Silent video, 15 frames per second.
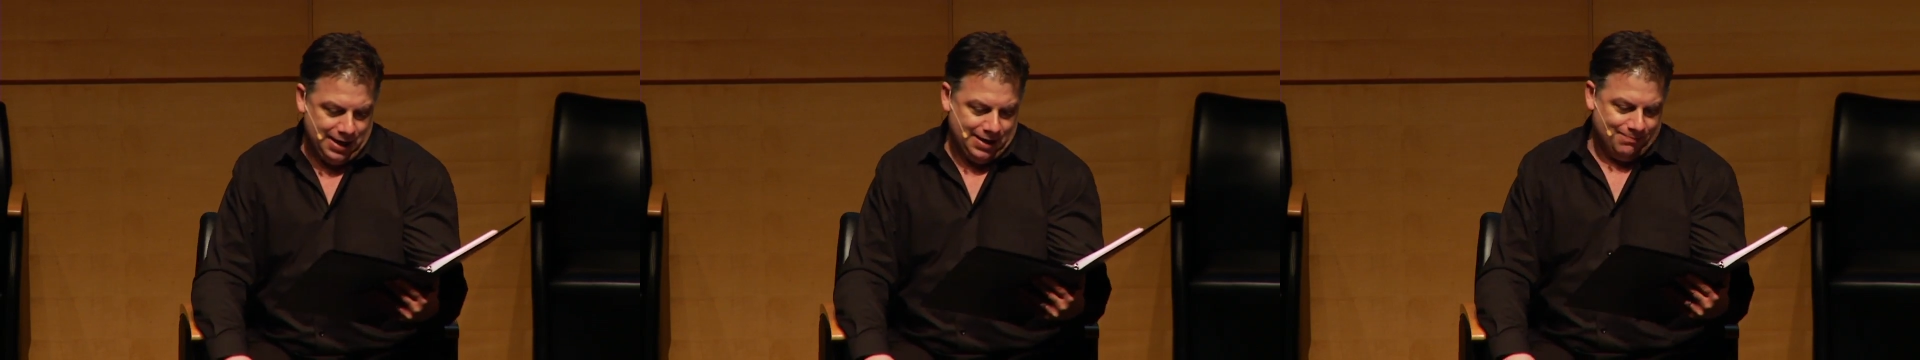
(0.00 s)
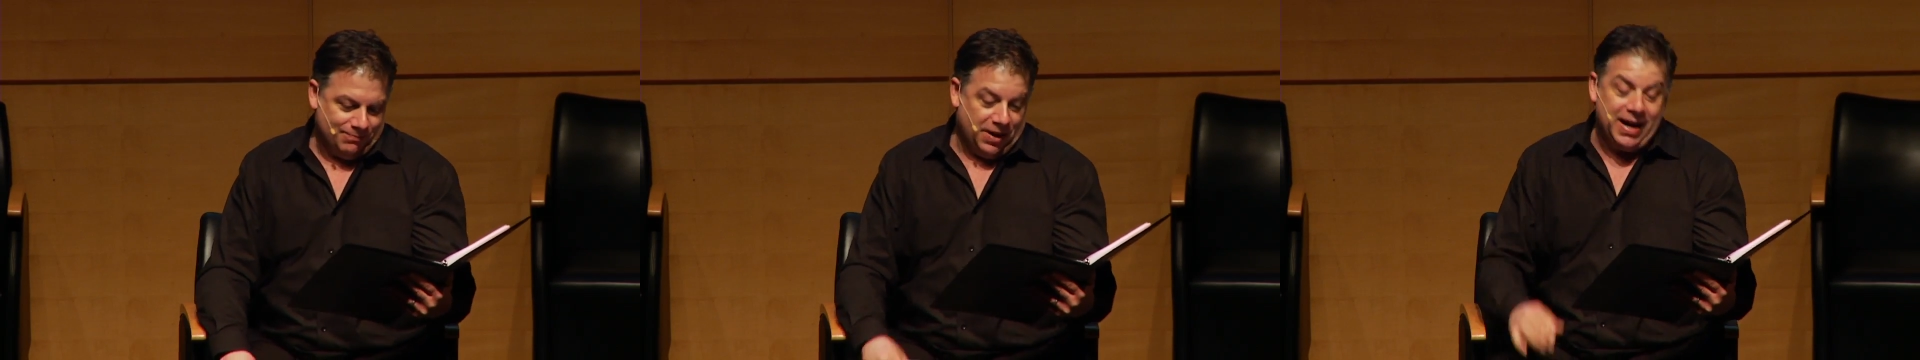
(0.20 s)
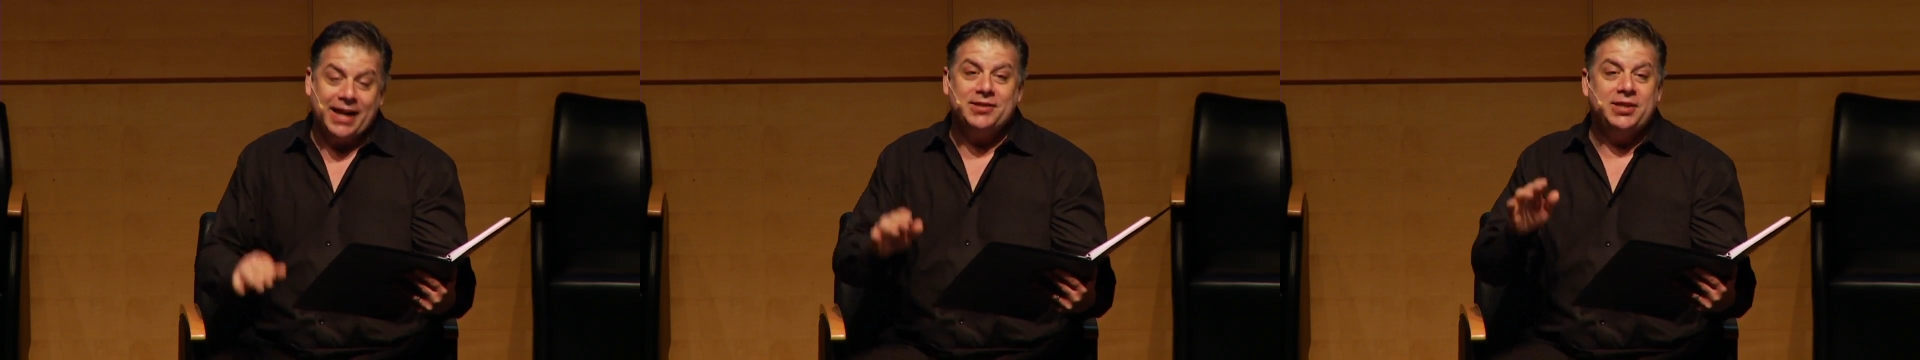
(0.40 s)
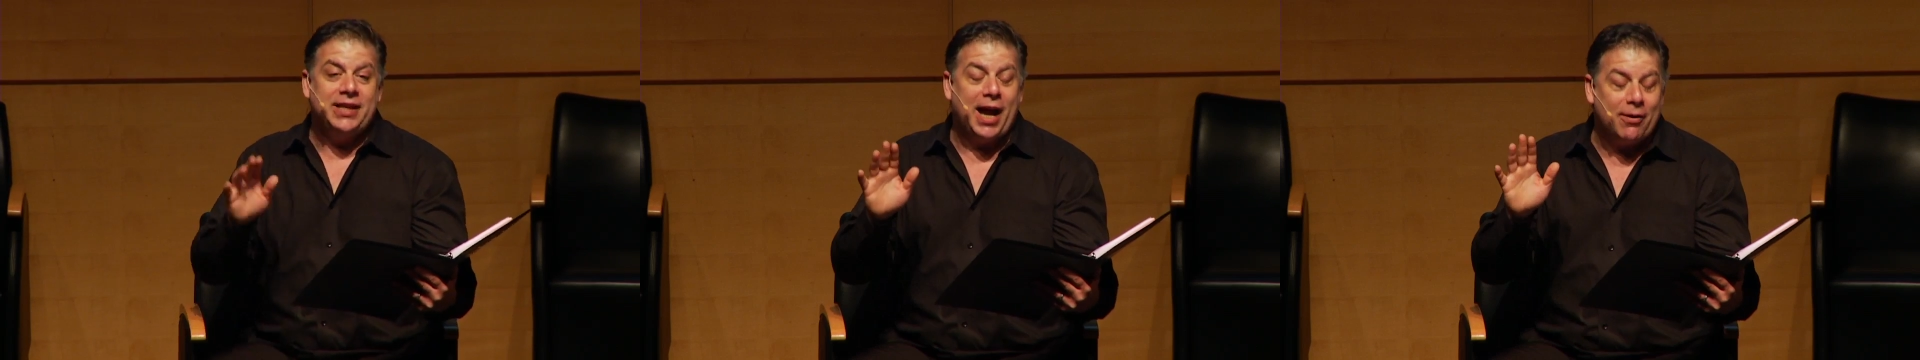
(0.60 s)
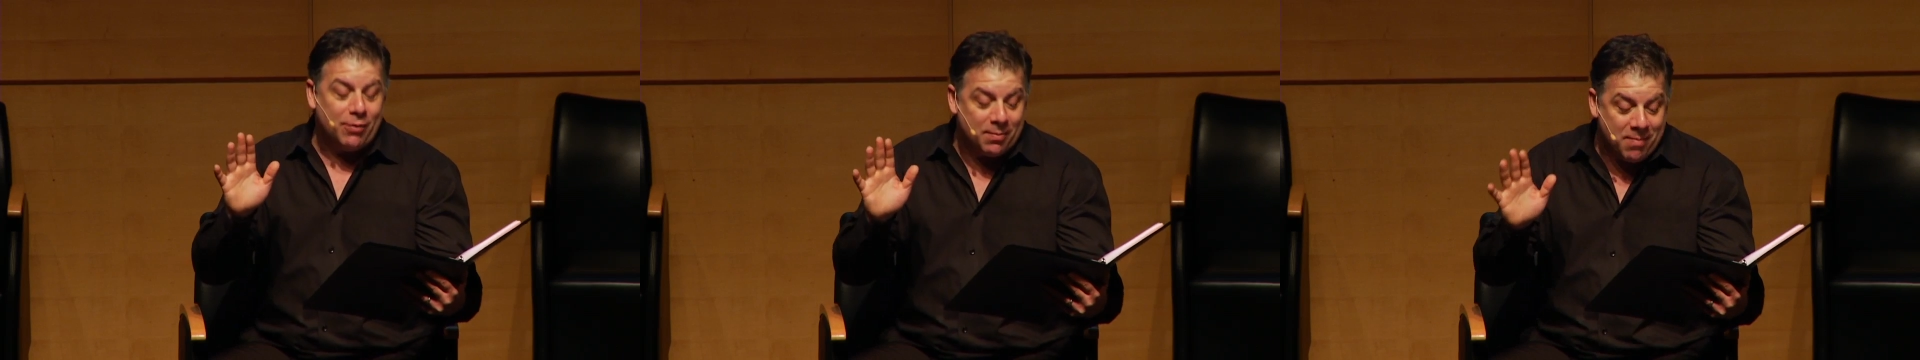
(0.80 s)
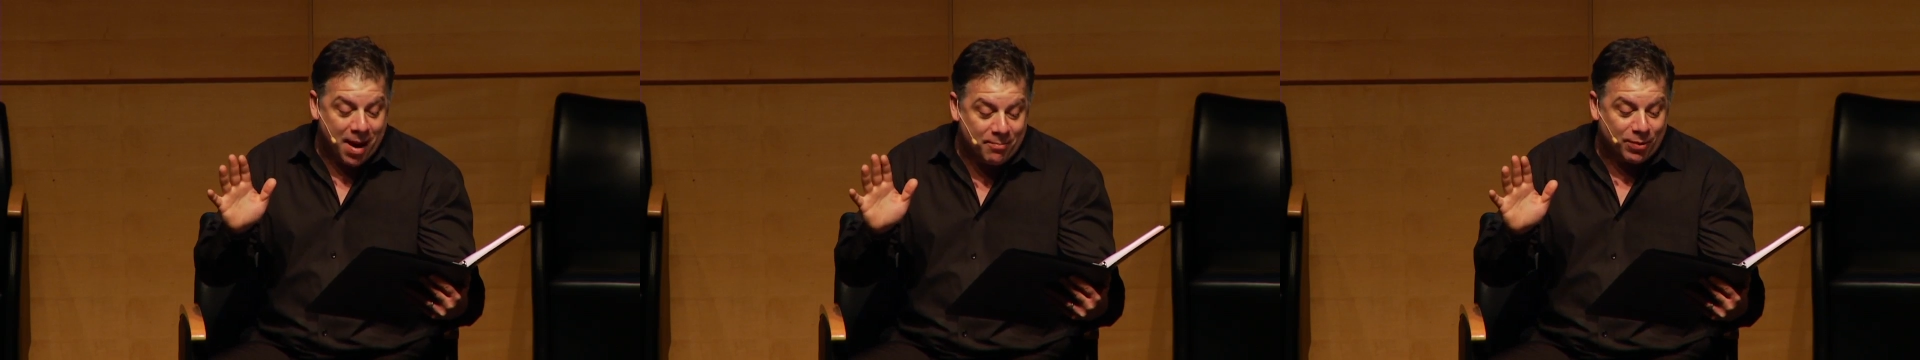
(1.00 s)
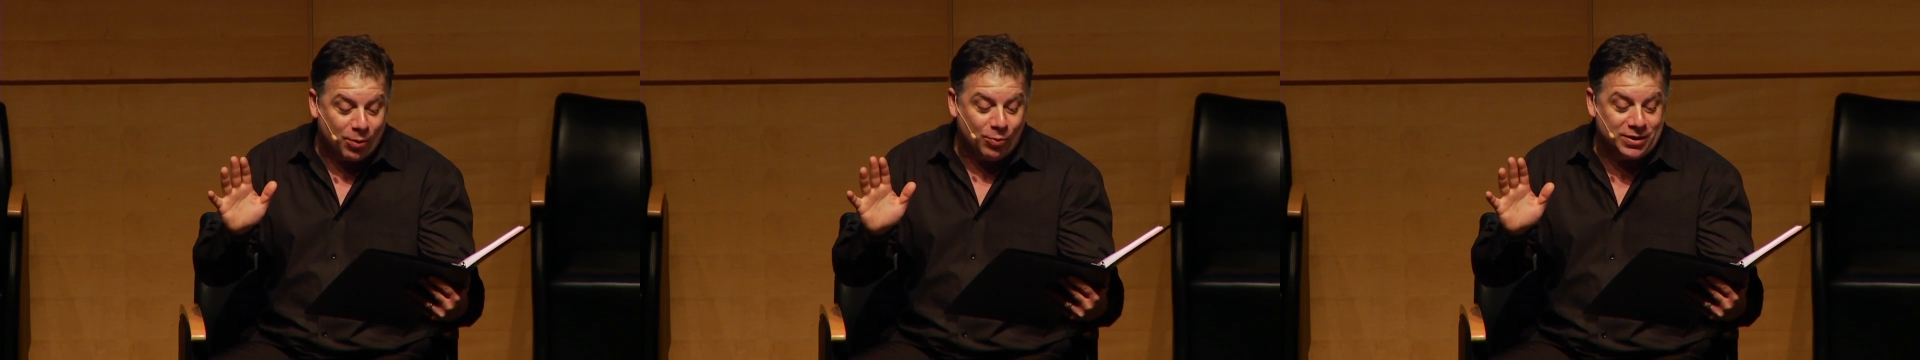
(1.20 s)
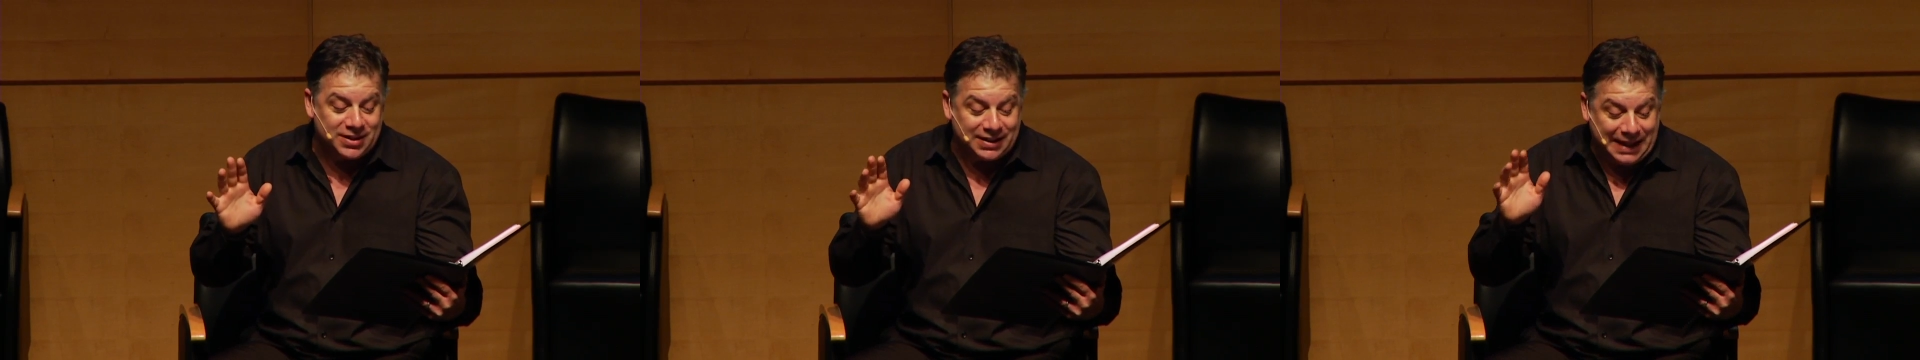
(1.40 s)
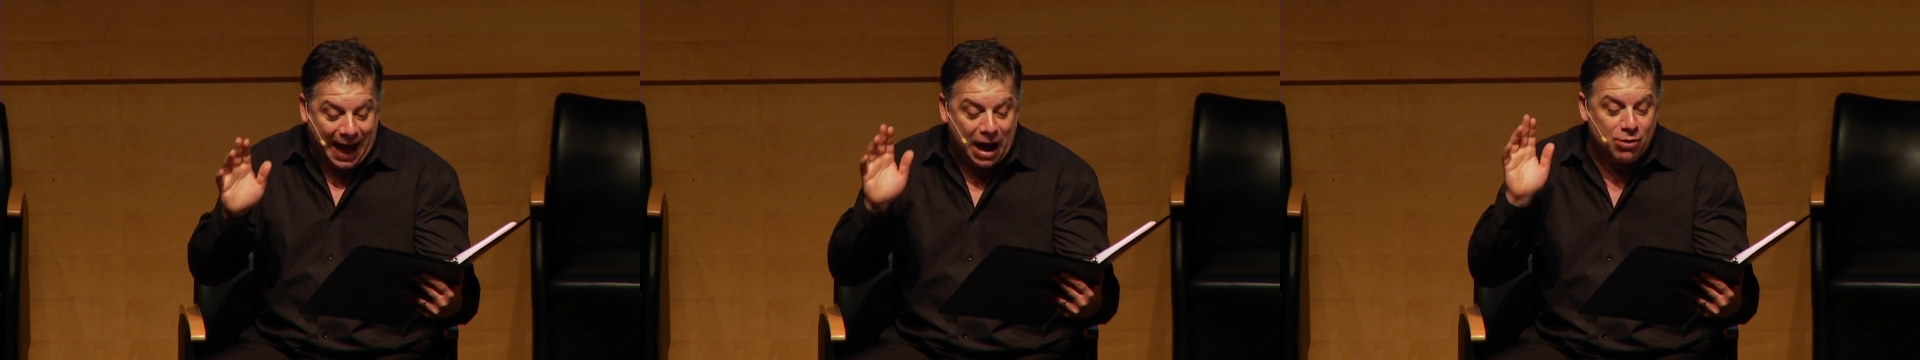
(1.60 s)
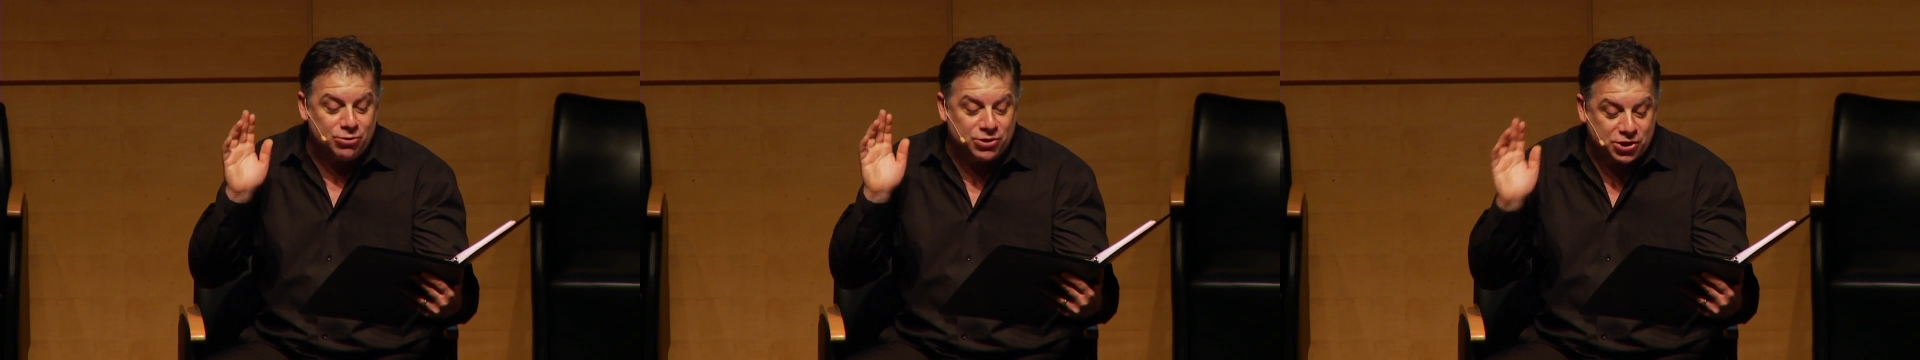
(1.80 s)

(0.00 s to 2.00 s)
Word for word: The next thing I remember was loud